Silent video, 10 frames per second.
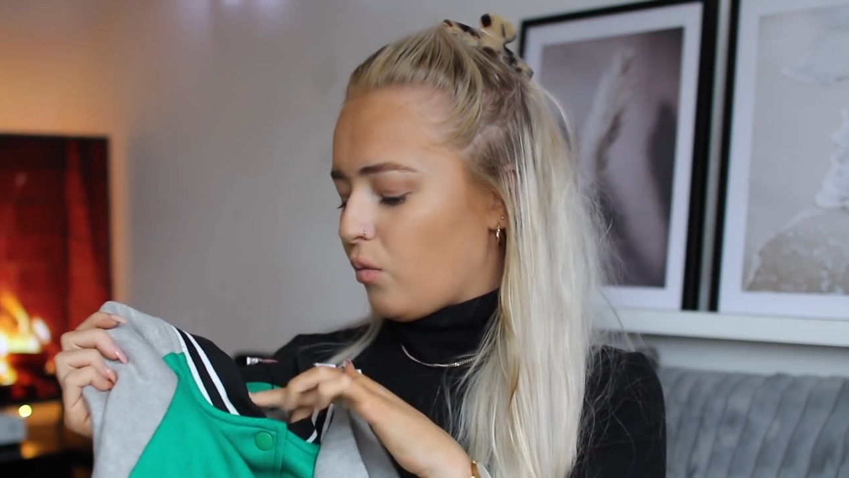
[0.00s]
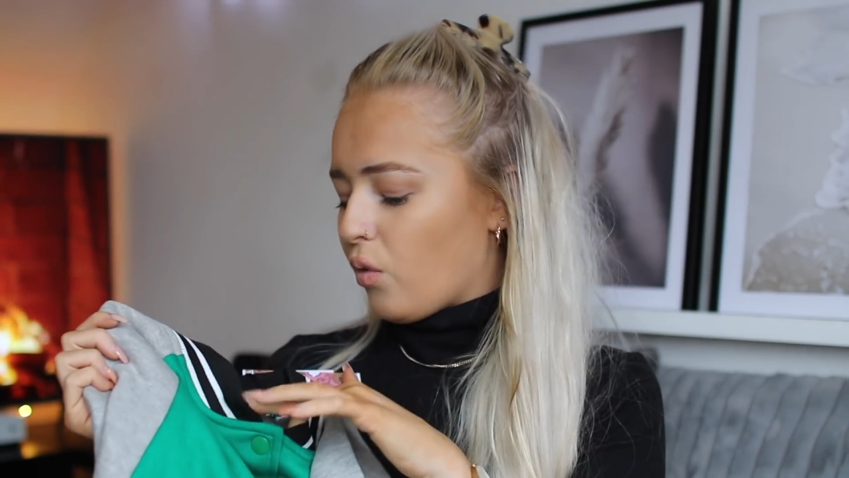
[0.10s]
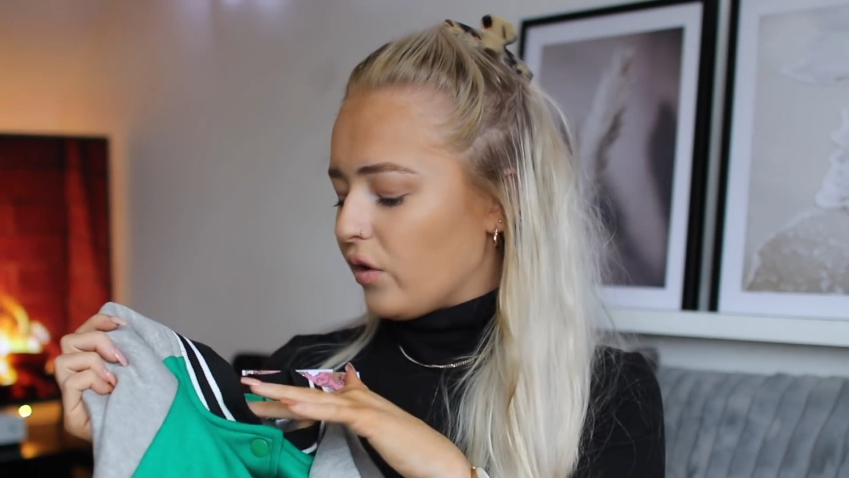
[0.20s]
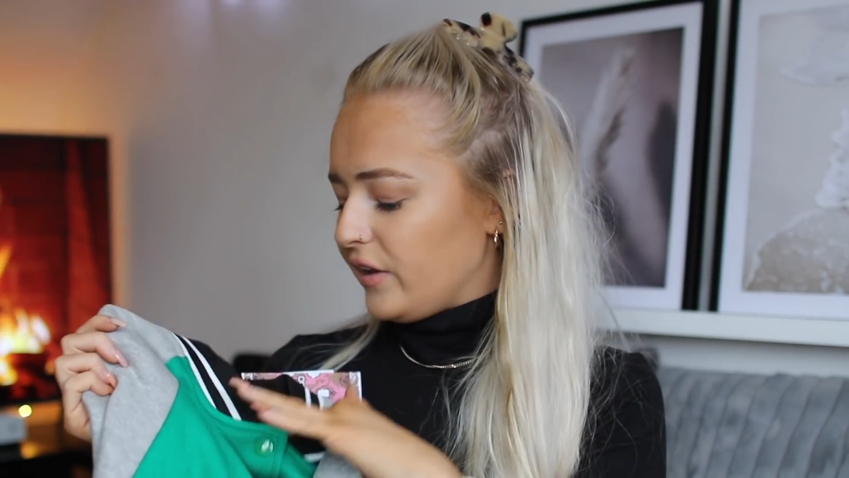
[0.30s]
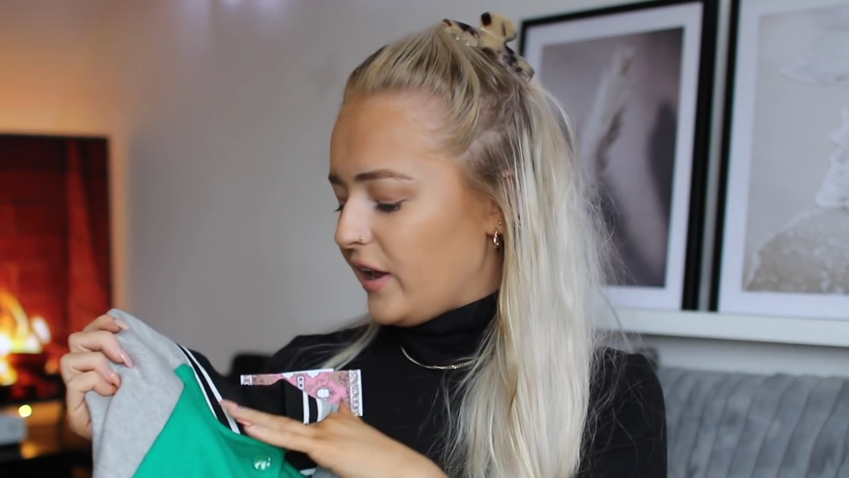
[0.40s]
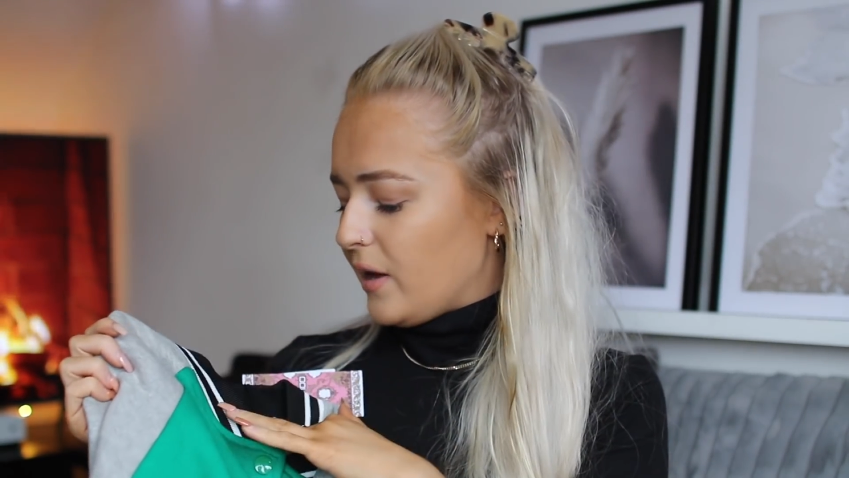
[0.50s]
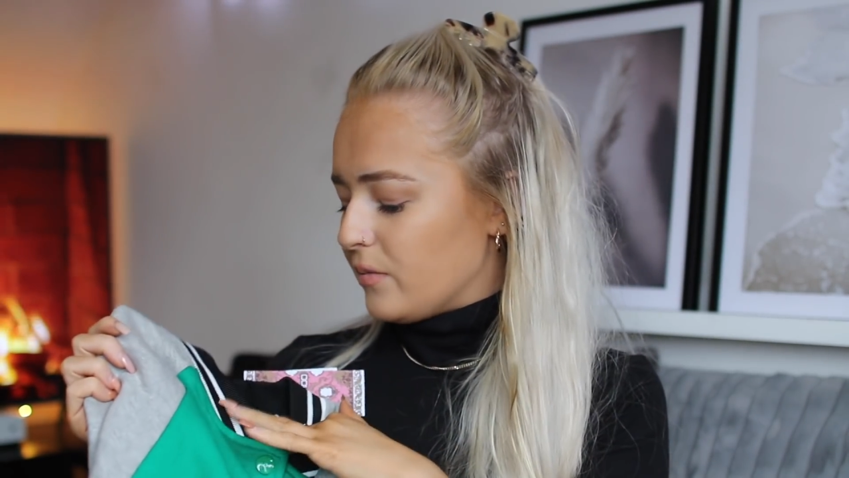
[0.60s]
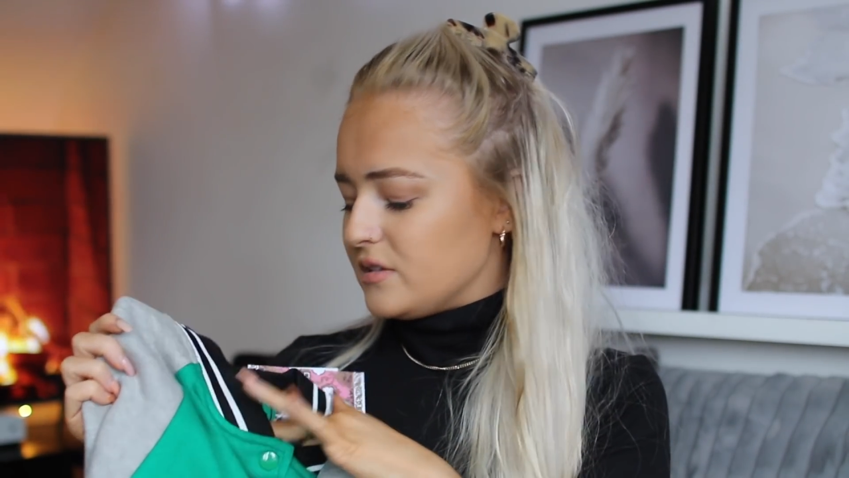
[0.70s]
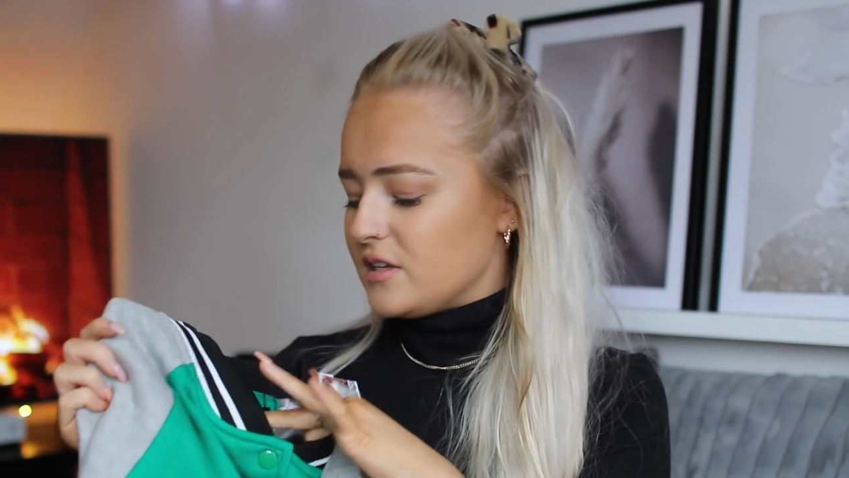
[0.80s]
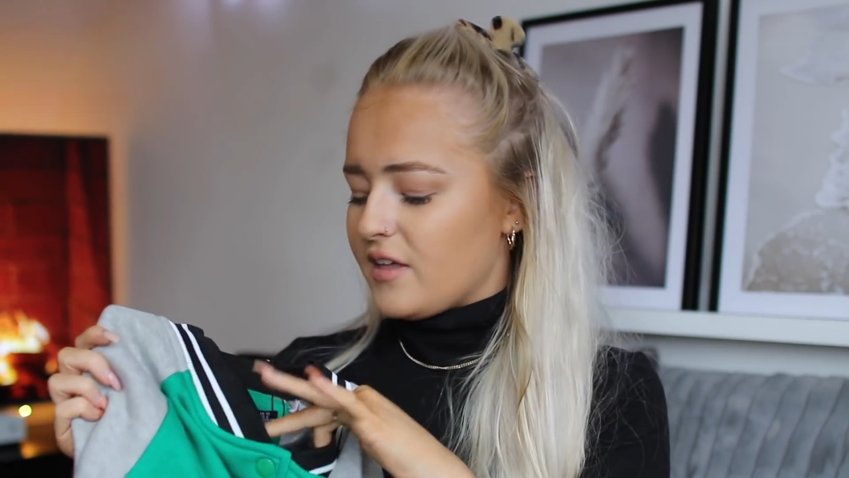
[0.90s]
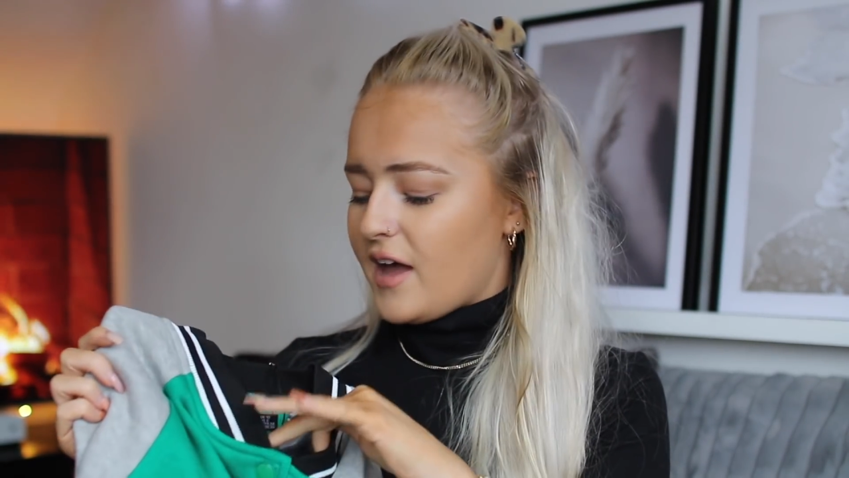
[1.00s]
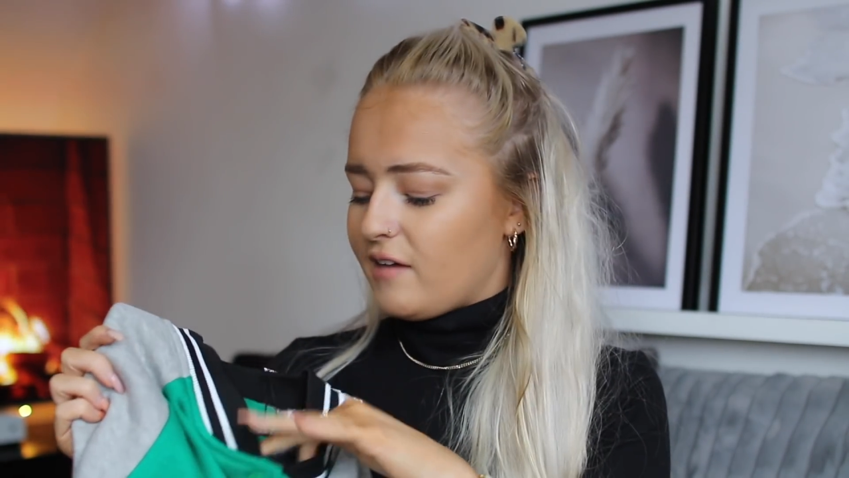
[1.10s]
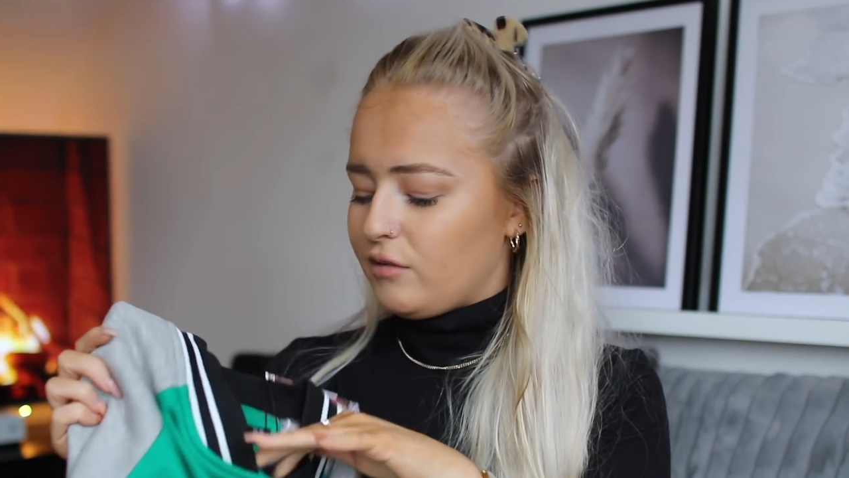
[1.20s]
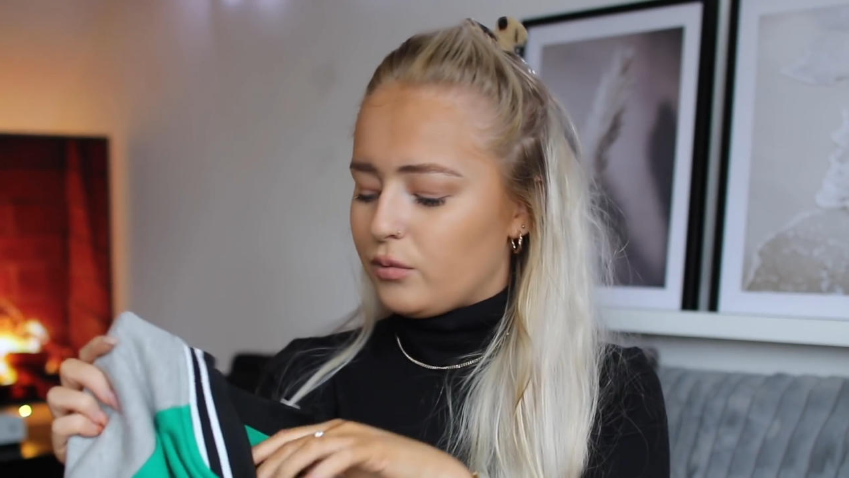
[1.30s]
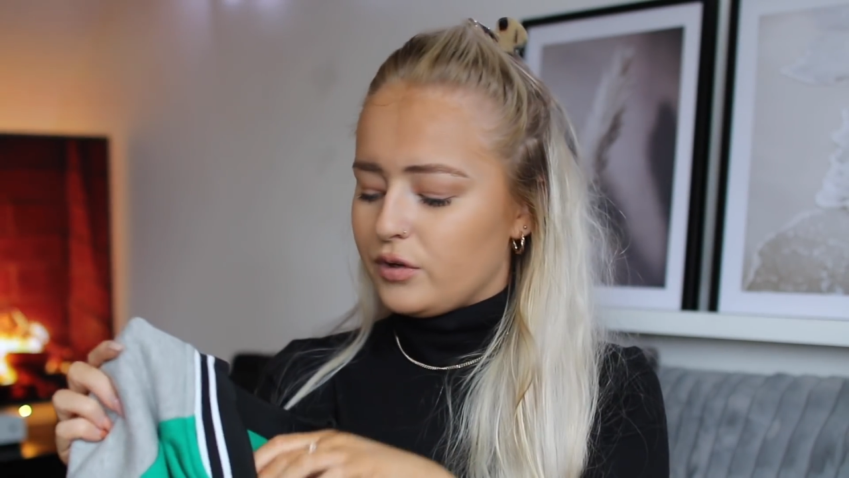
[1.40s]
what year was it that
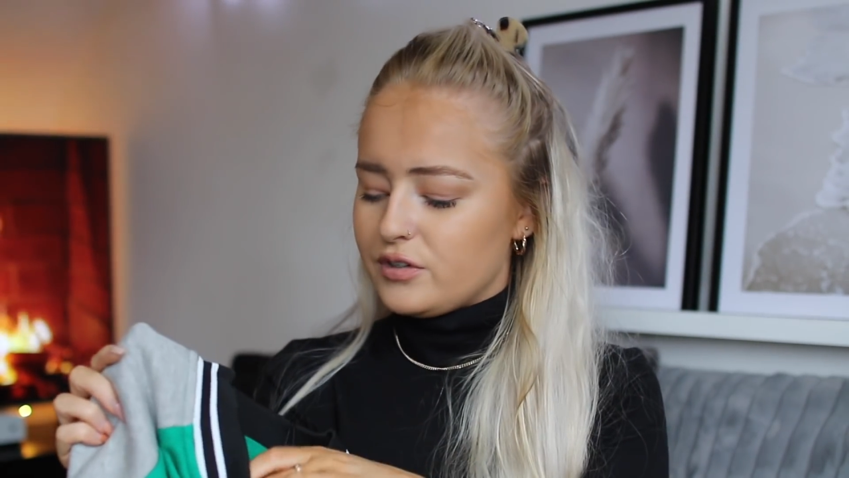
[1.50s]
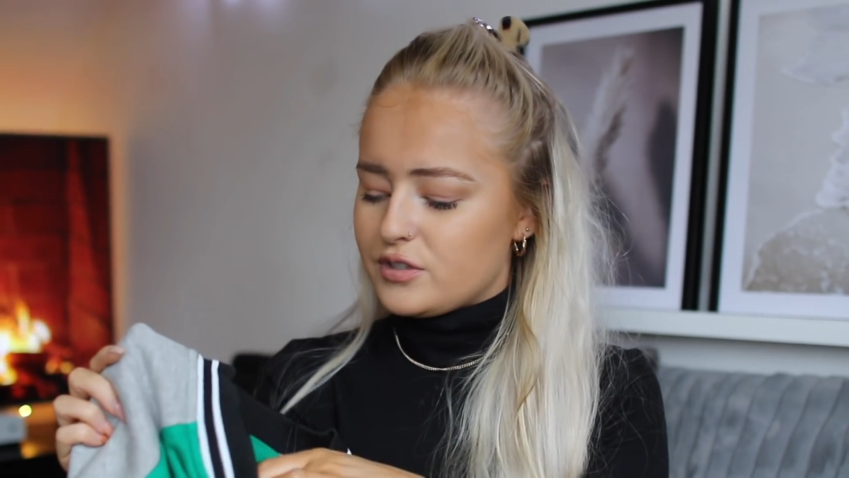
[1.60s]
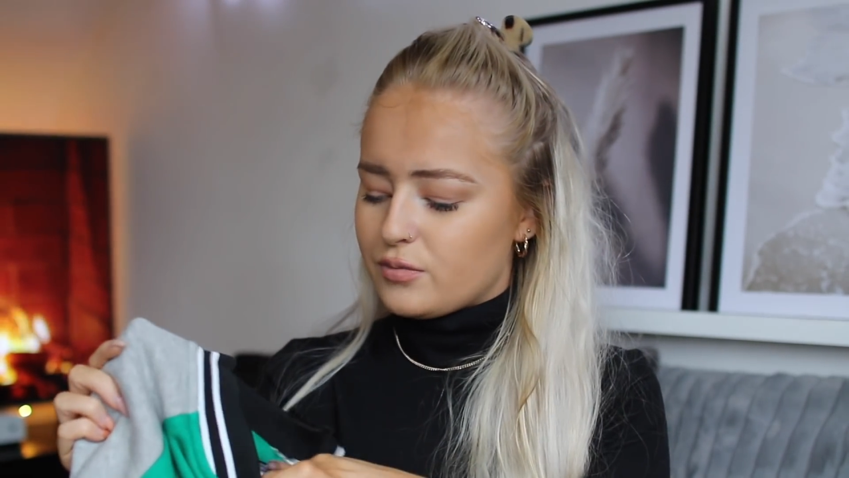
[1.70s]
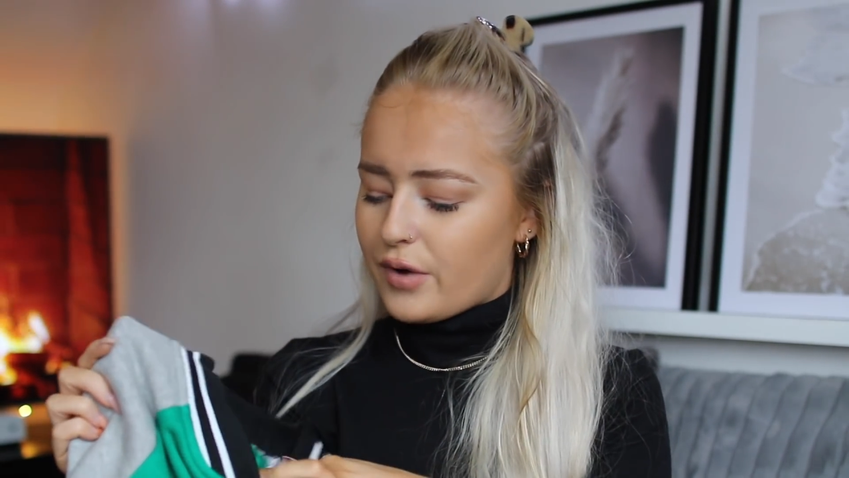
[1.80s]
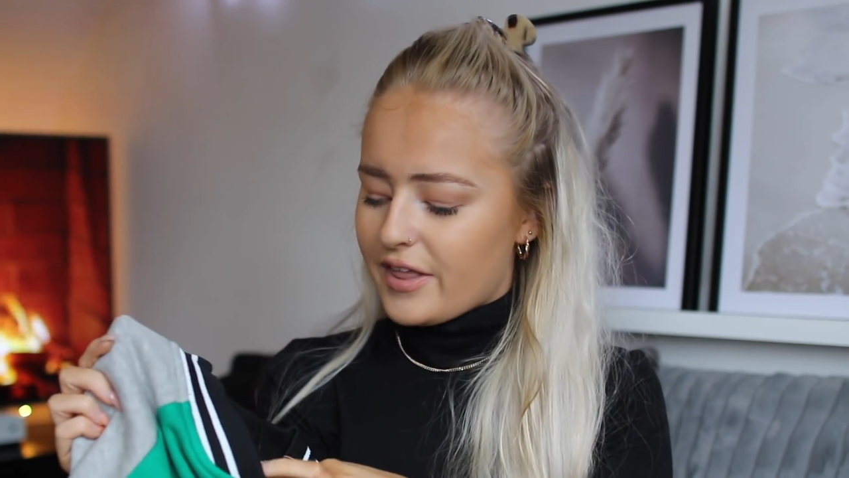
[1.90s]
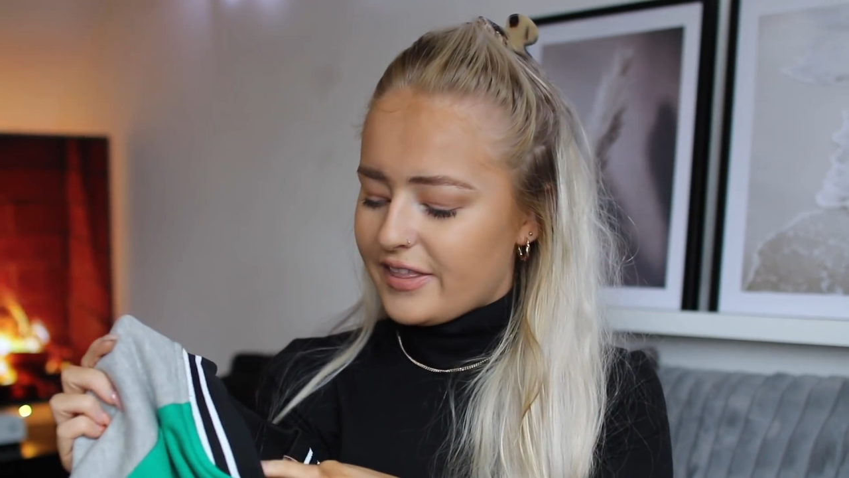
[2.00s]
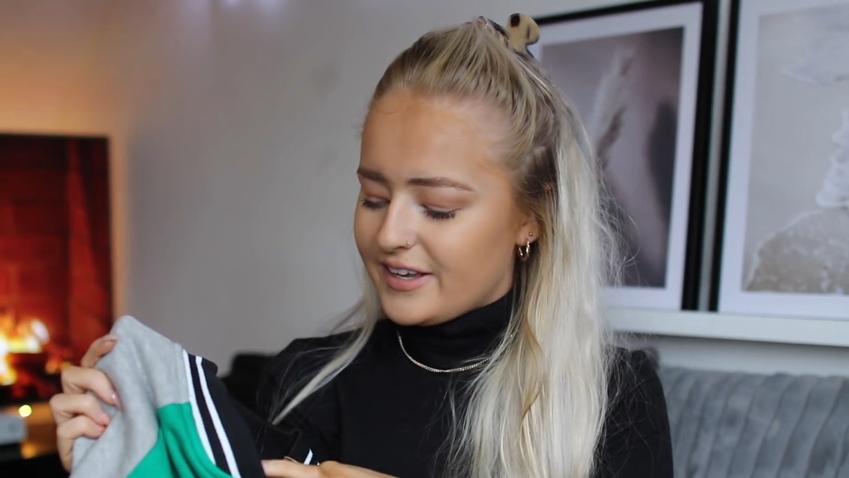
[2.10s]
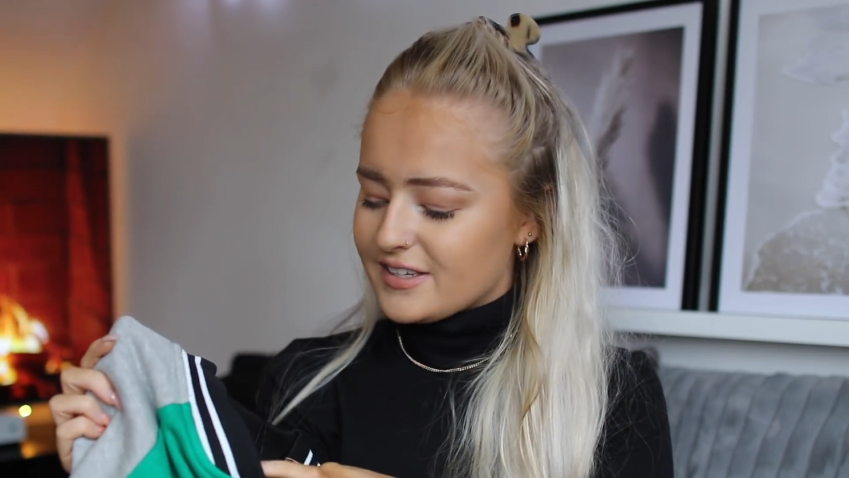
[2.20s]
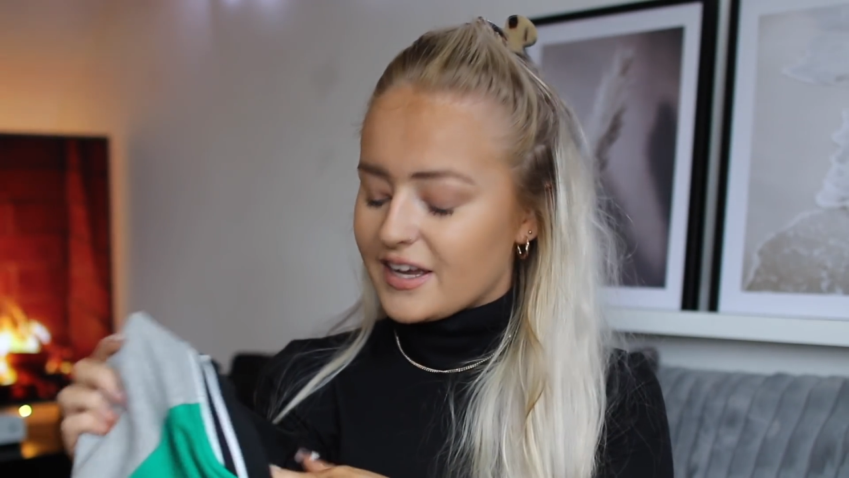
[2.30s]
everyone used to wear these?